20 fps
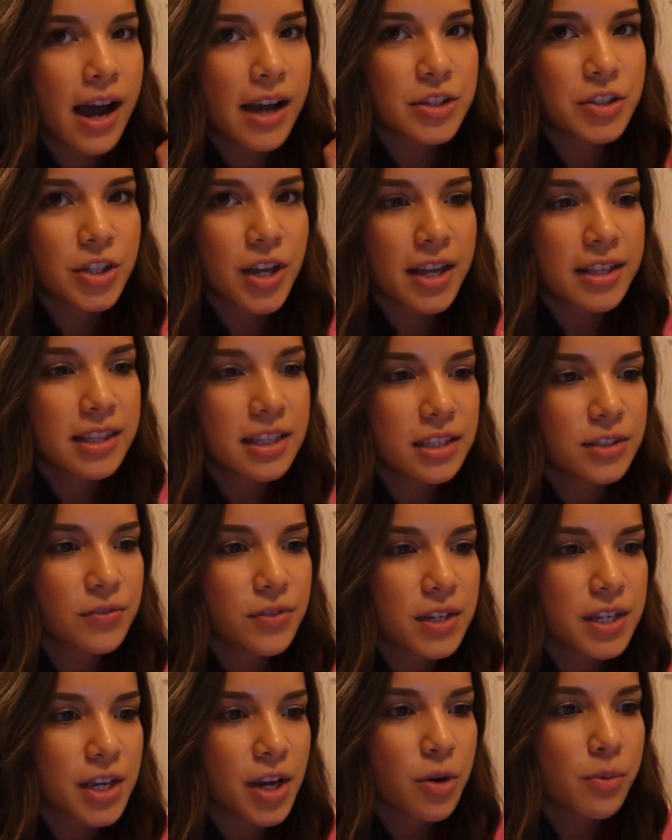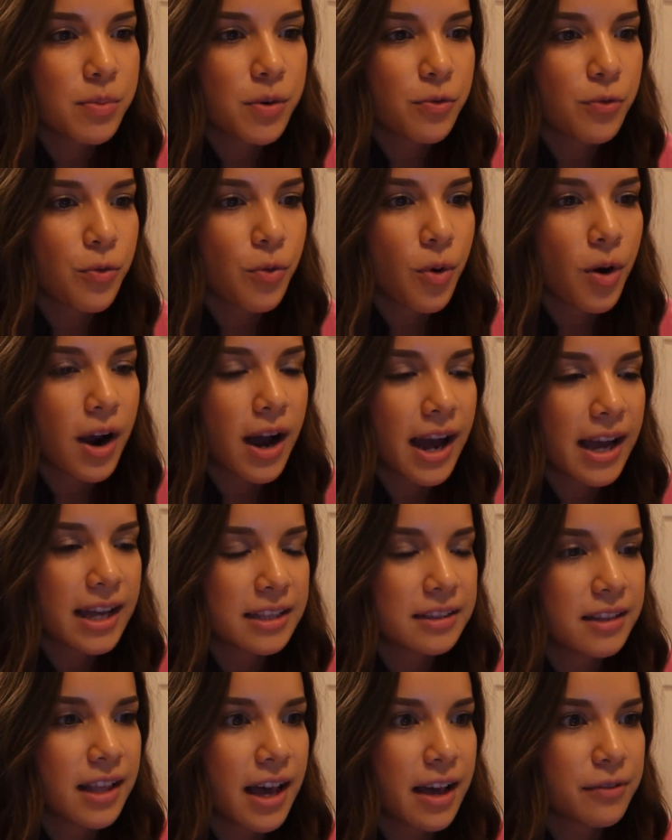I shot this video before I
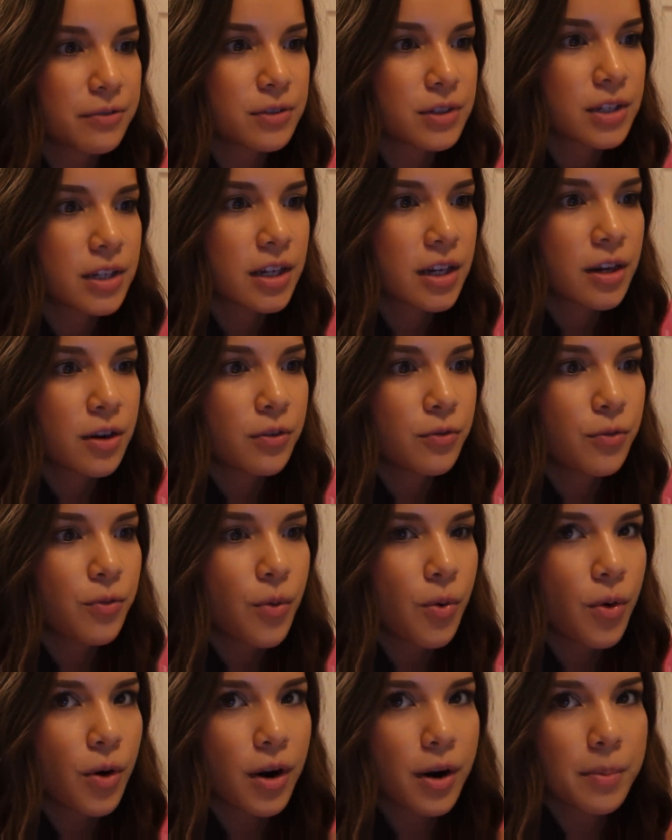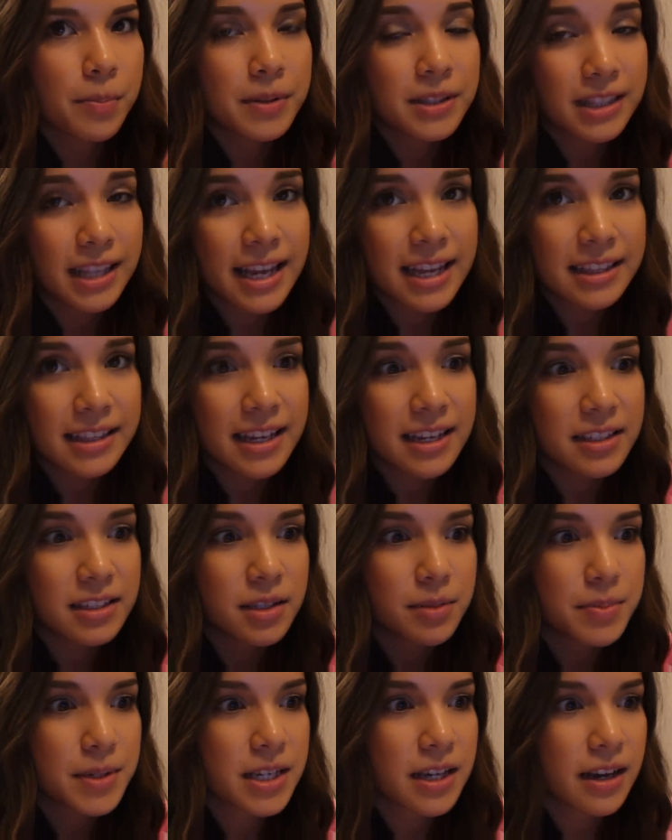left for
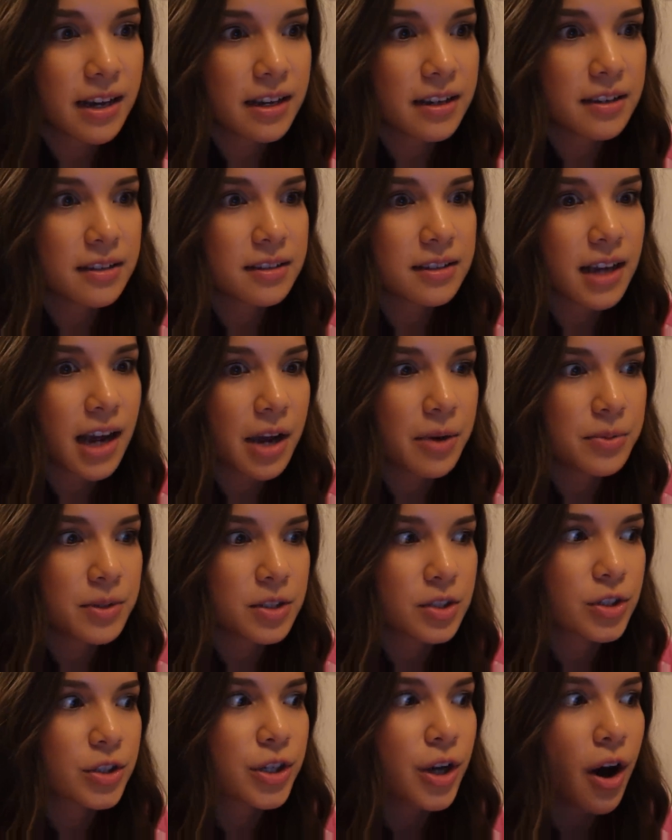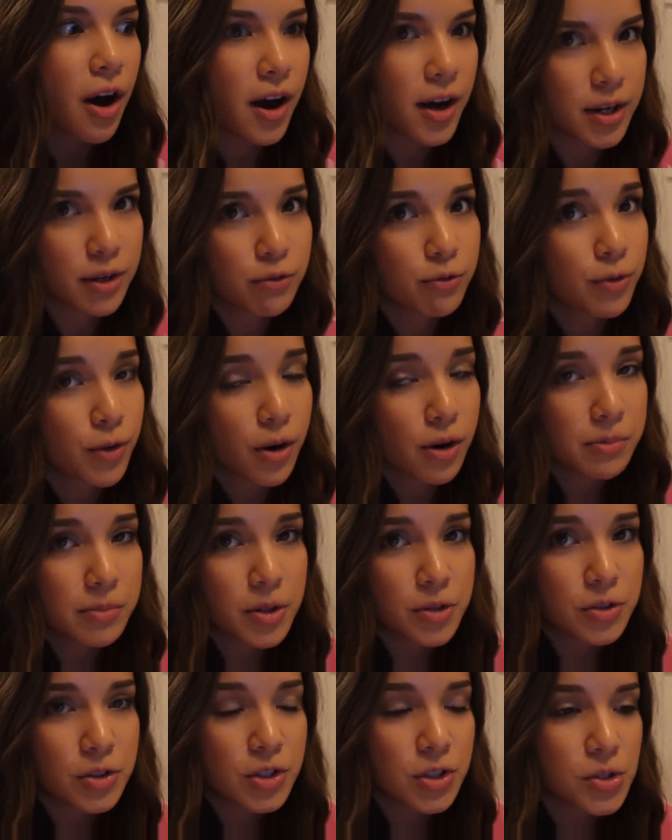playlist because I was gone for
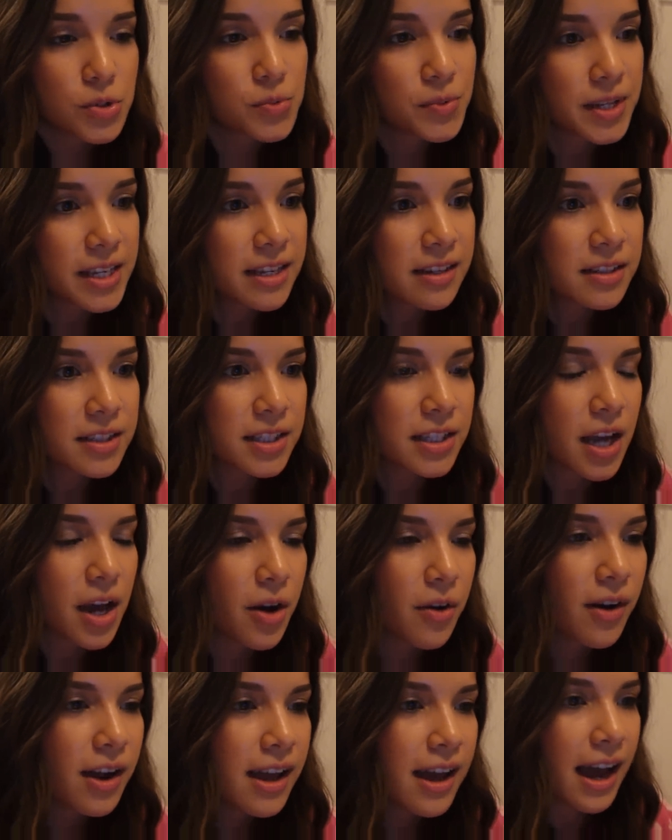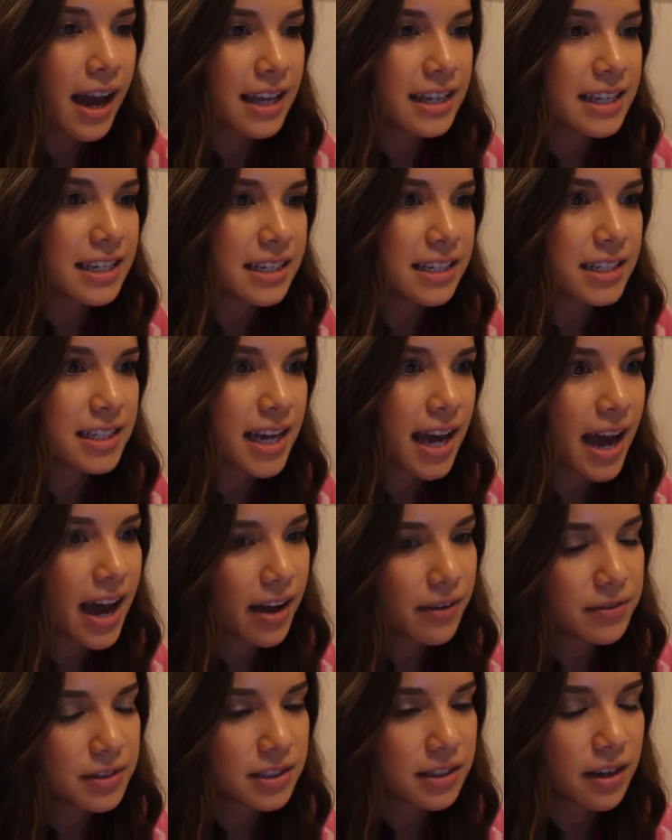almost two weeks, so I needed to
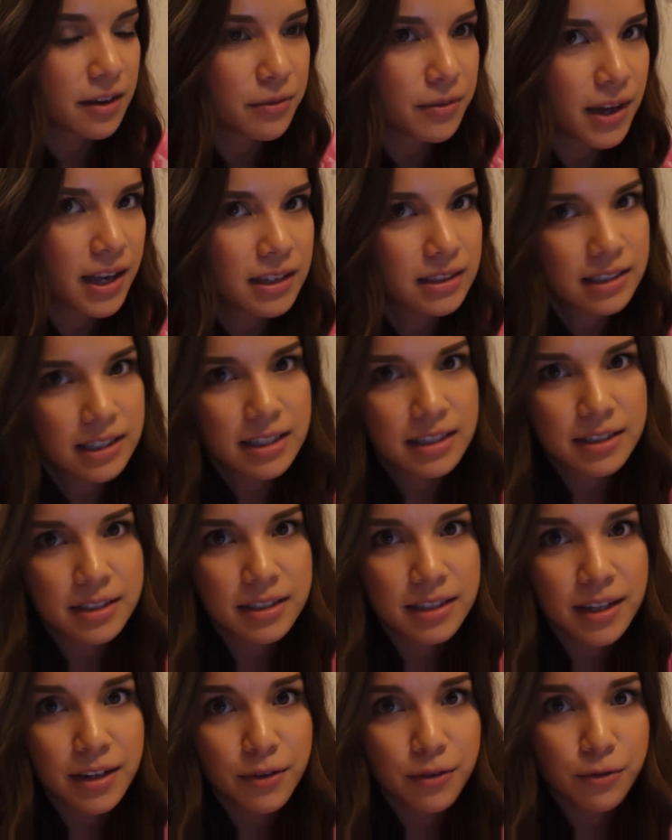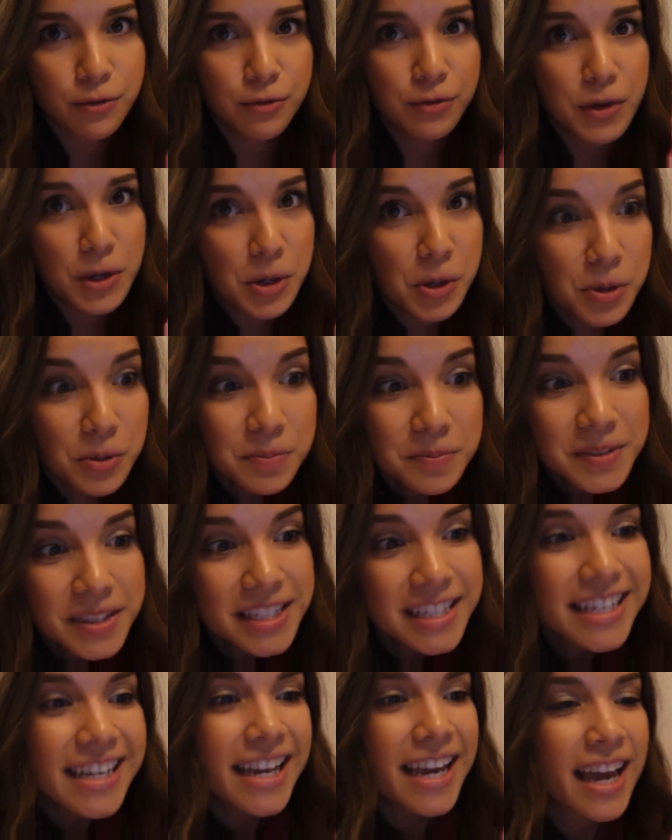have stuff at least filmed.
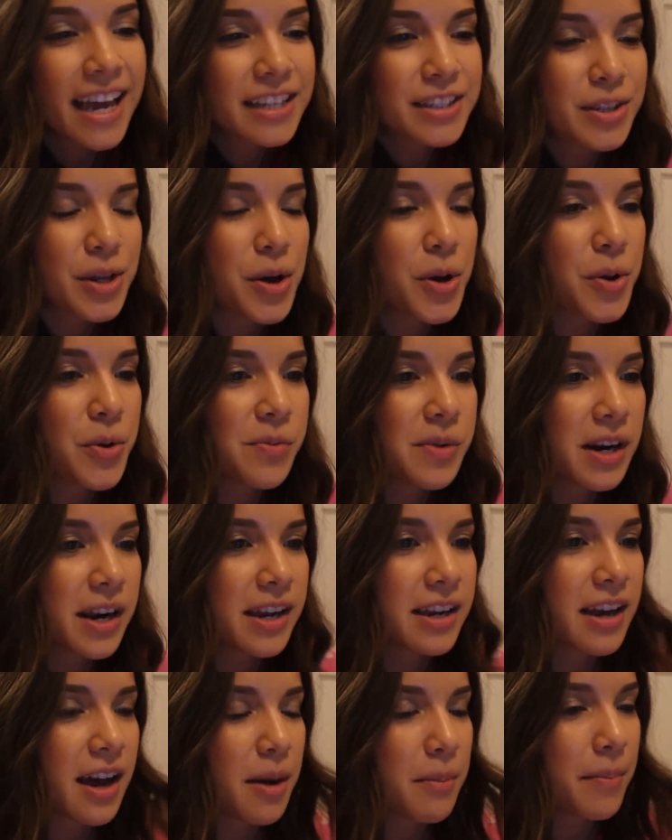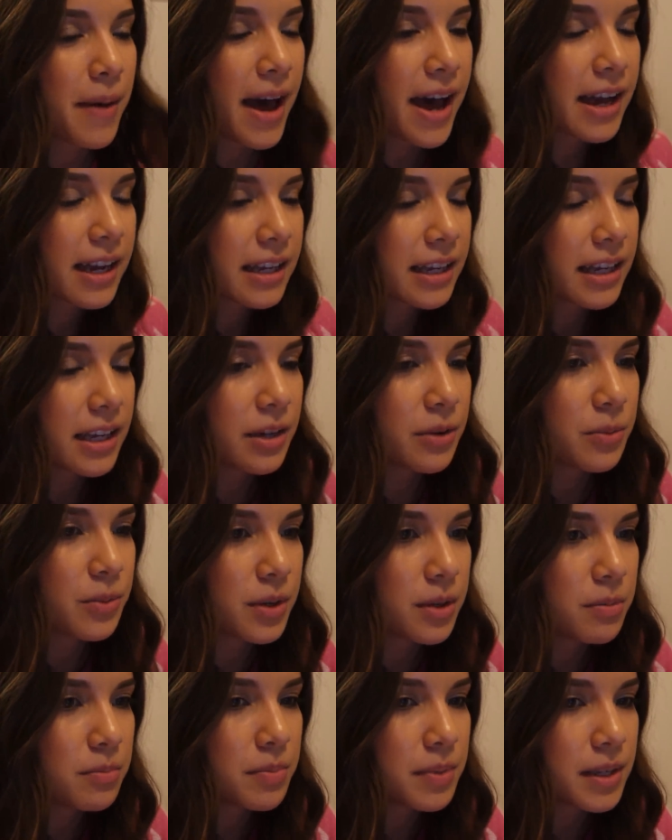So when I got back, it
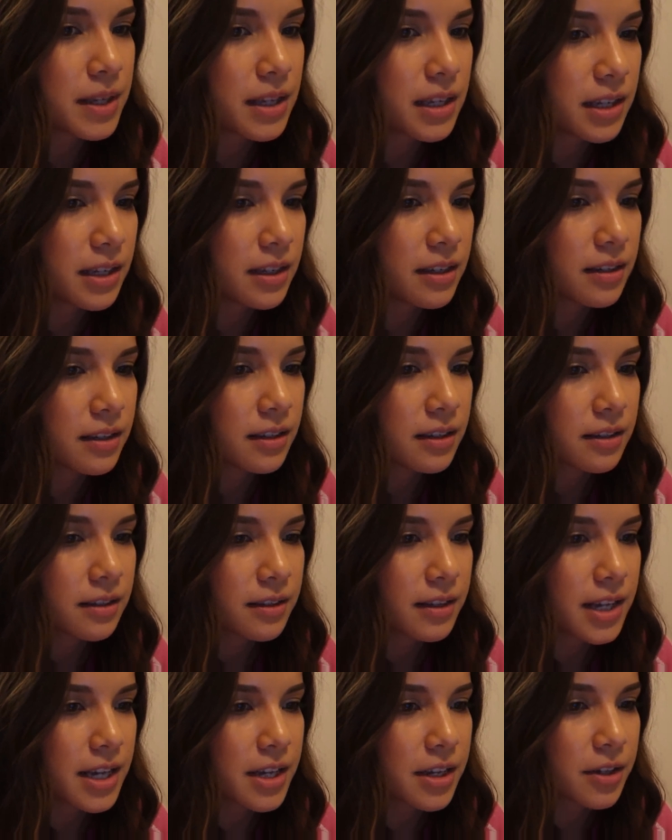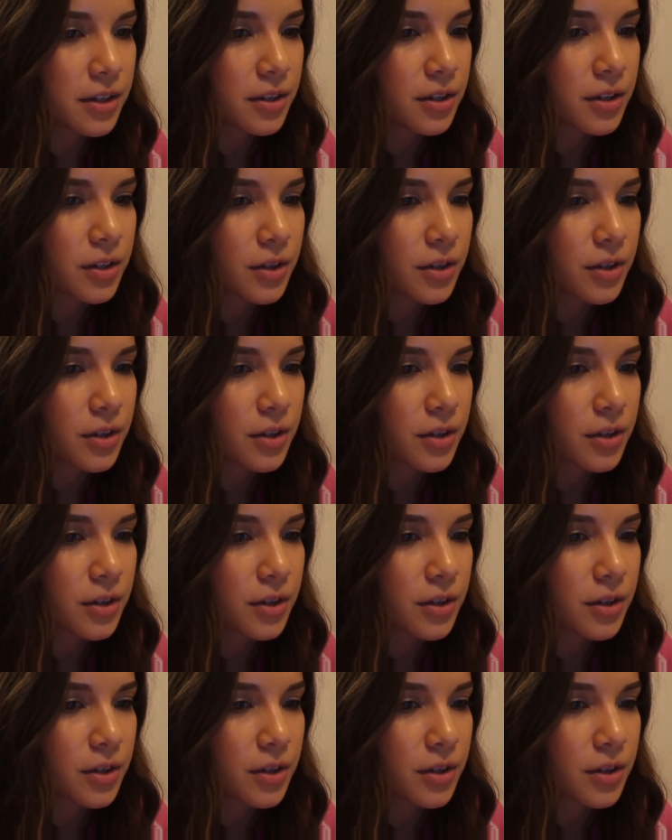would be like